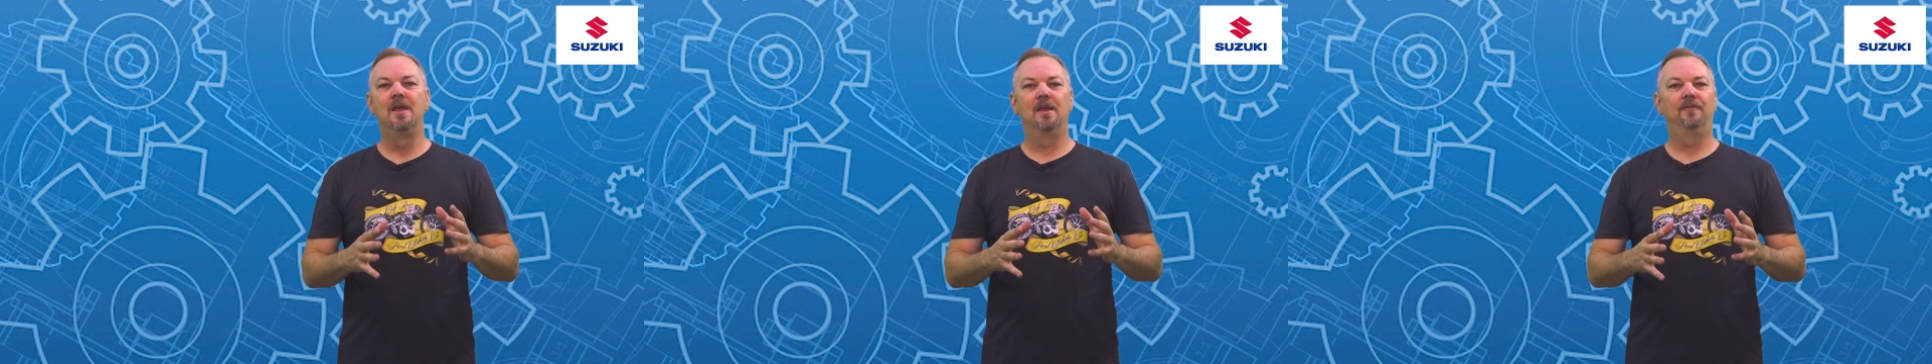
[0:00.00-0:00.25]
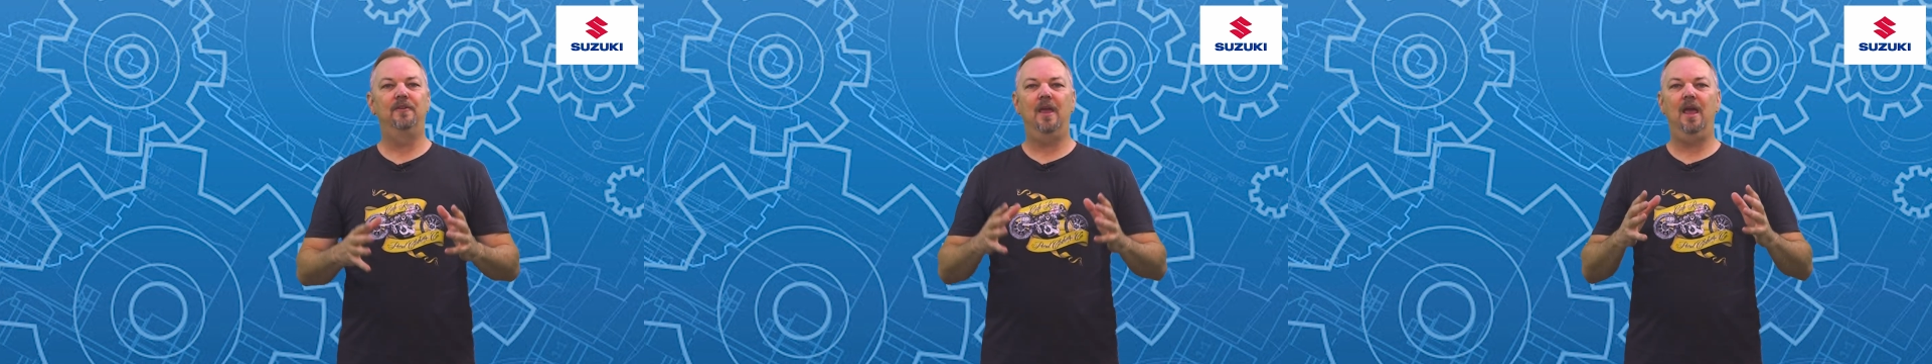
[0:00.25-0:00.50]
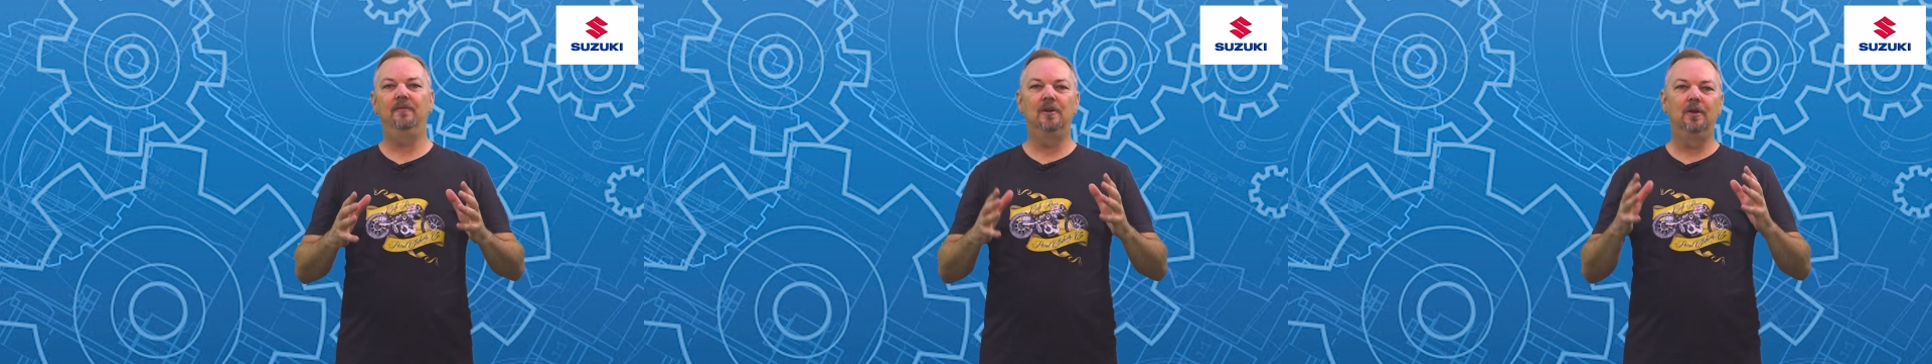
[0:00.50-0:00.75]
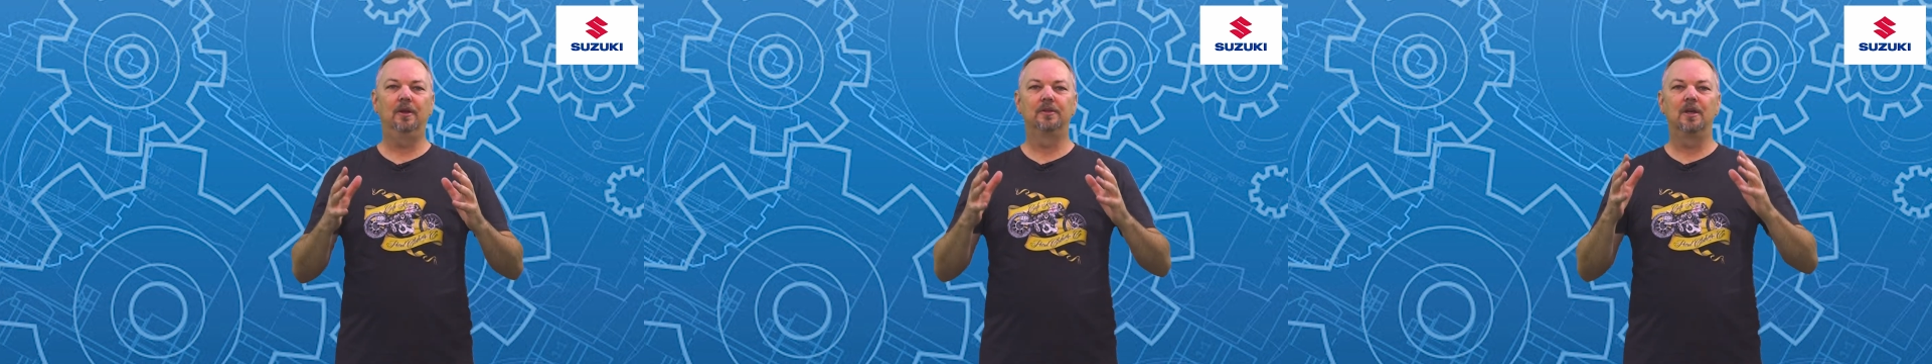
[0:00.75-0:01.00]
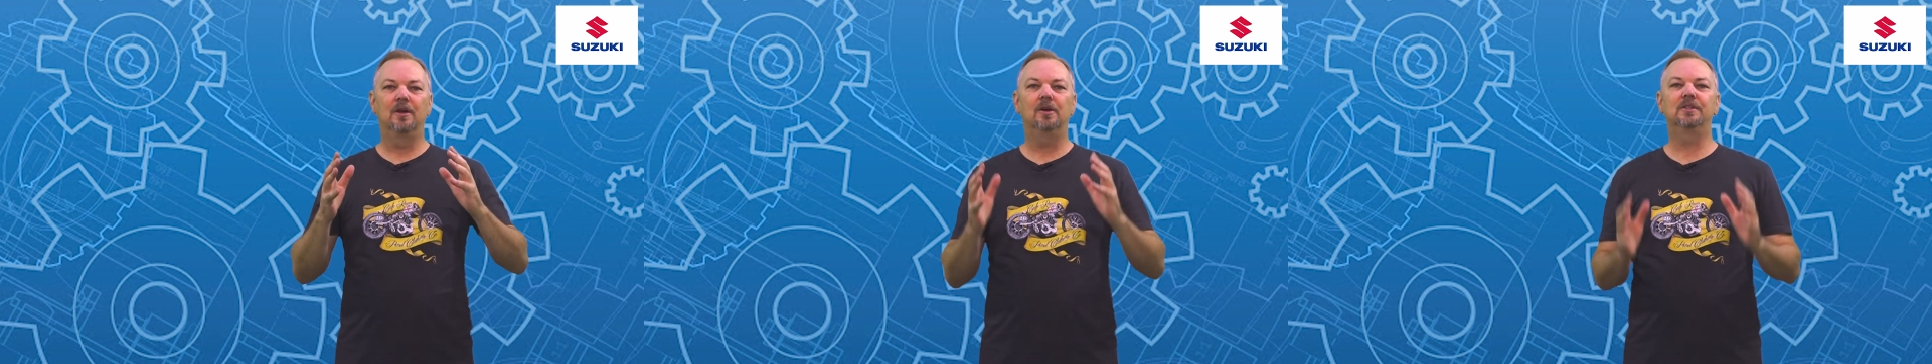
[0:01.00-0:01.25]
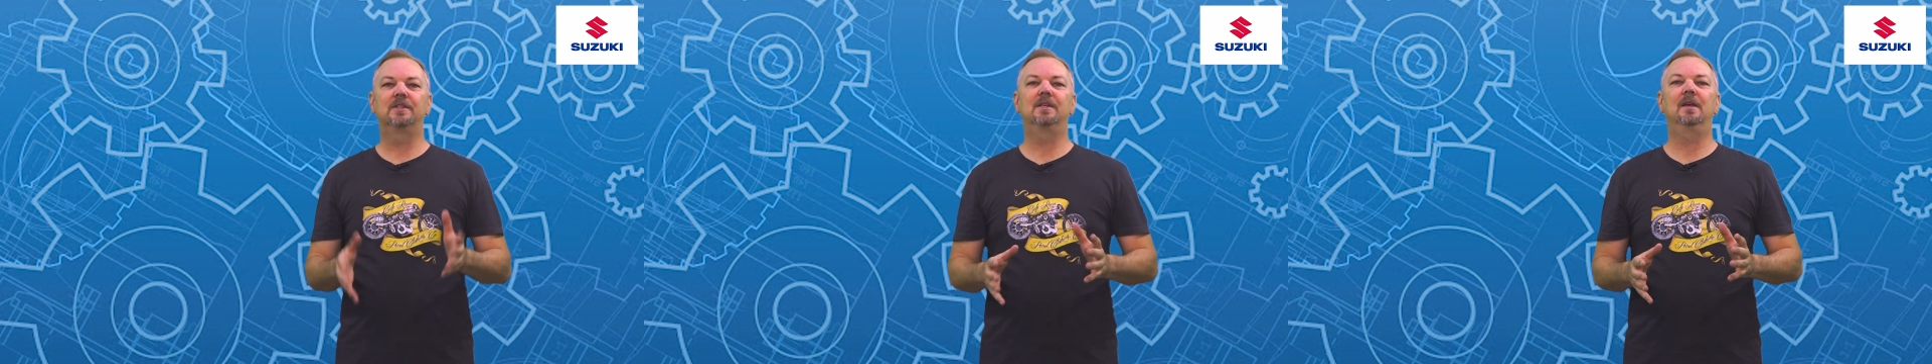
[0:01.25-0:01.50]
if you have a look at the
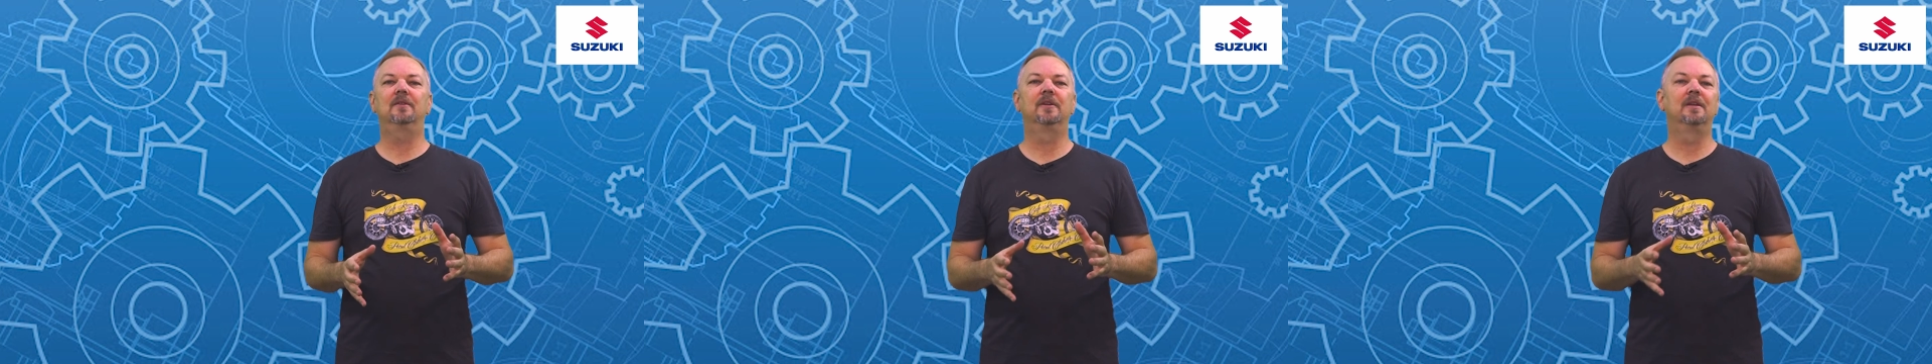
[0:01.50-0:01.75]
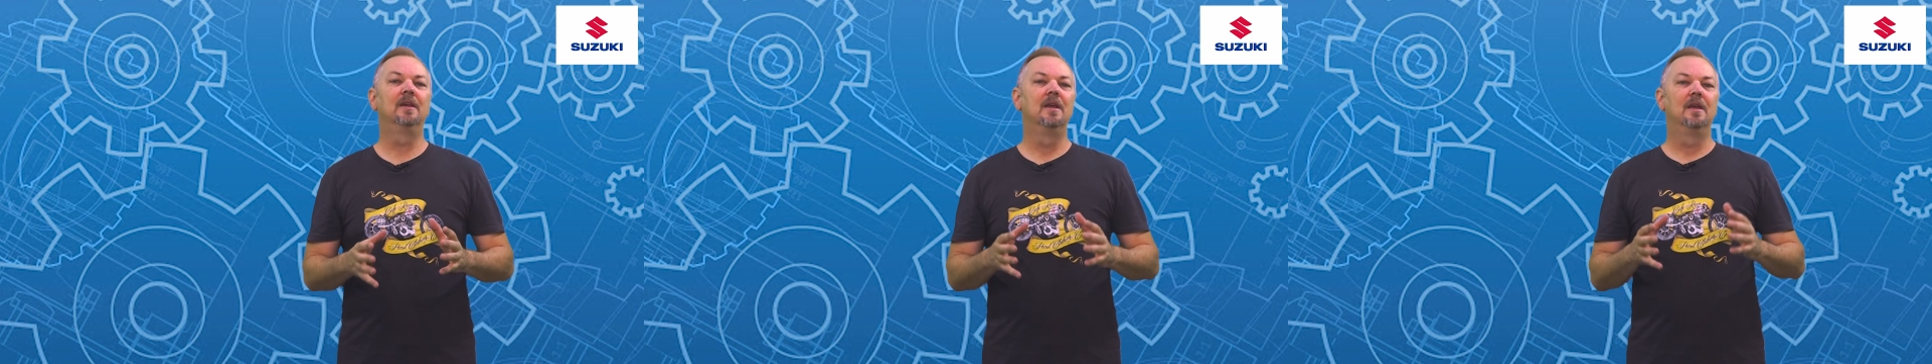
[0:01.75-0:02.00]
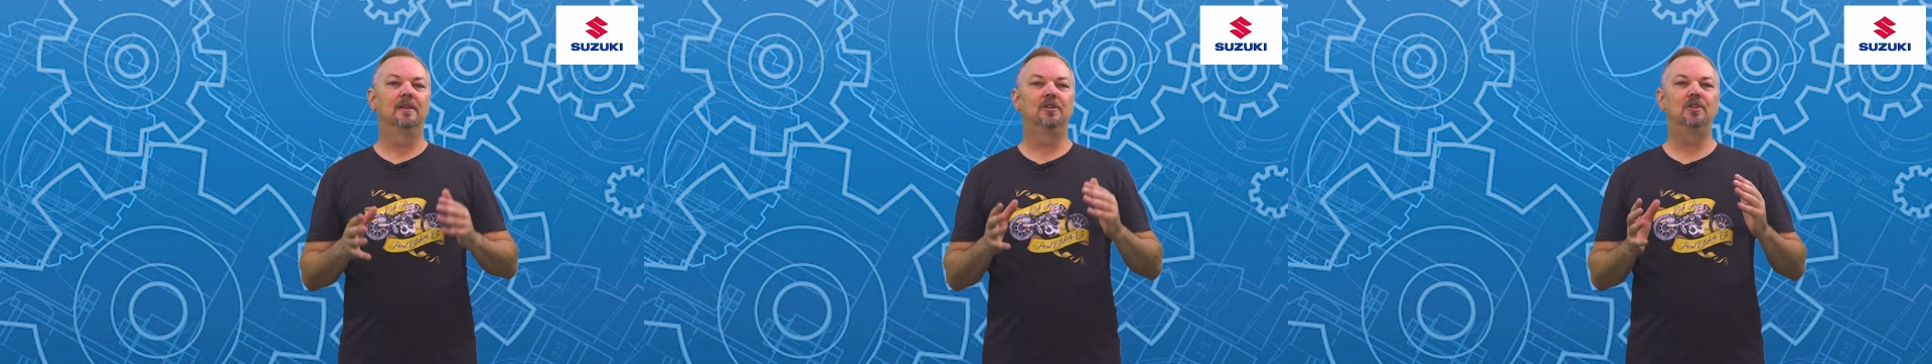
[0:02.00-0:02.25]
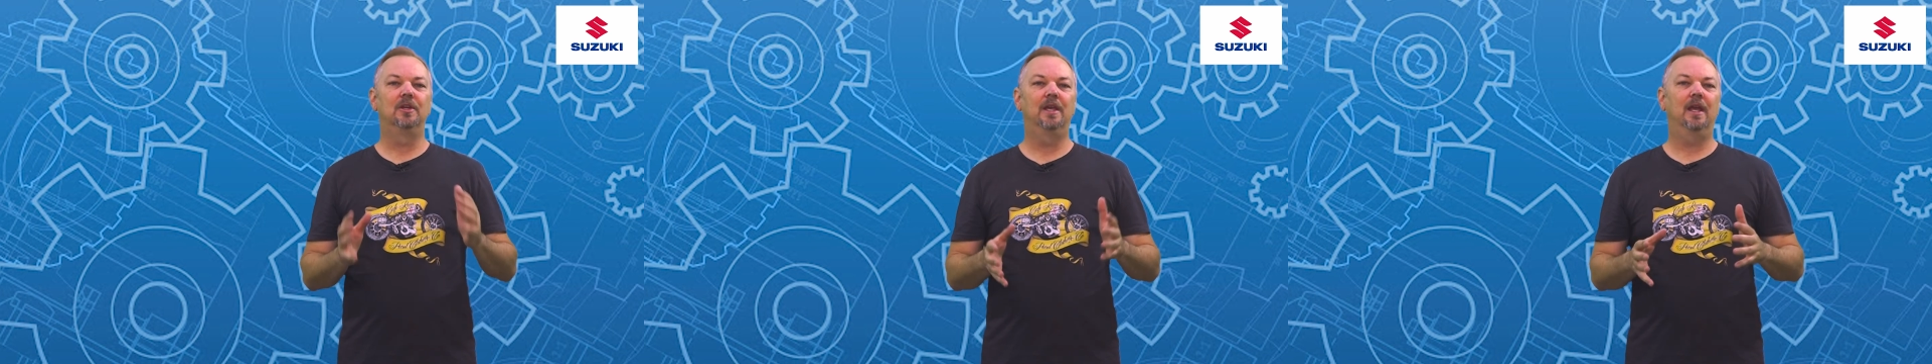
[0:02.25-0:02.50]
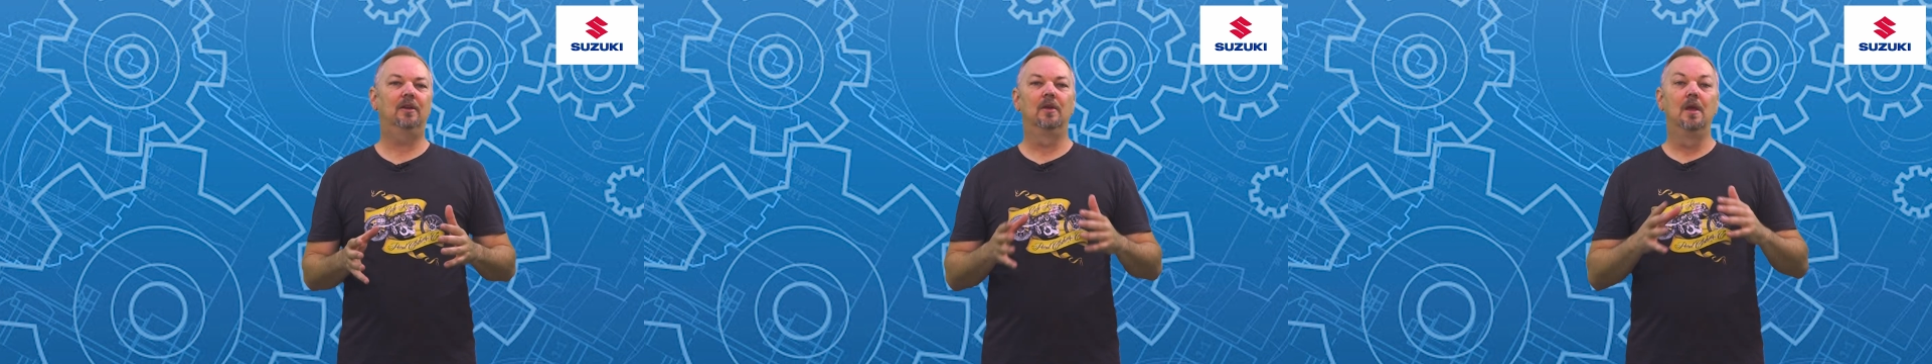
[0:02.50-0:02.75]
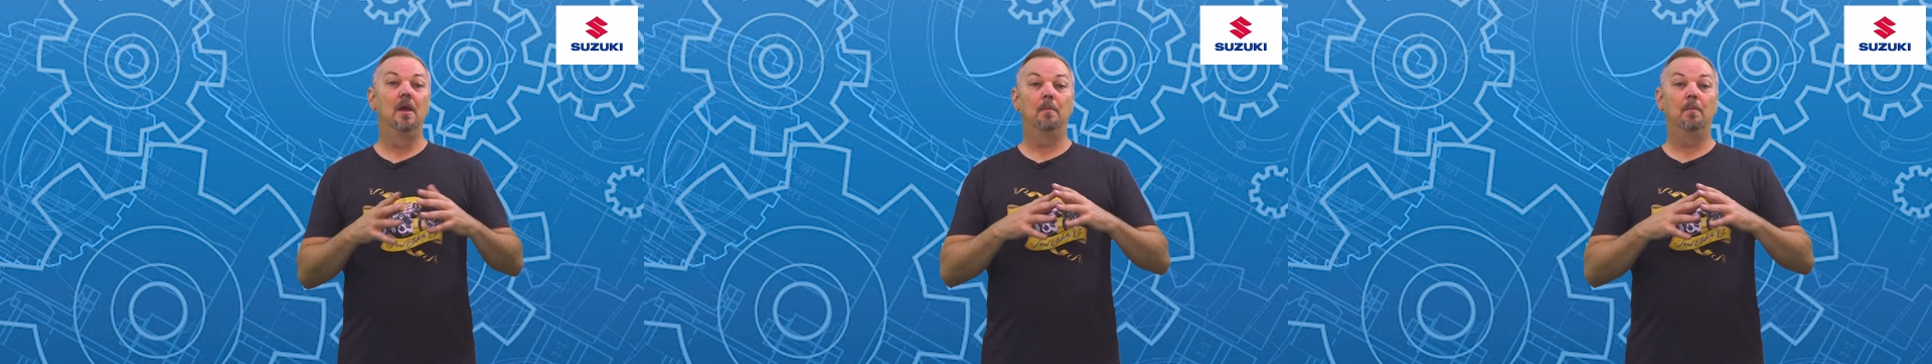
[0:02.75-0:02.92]
cost saving that you get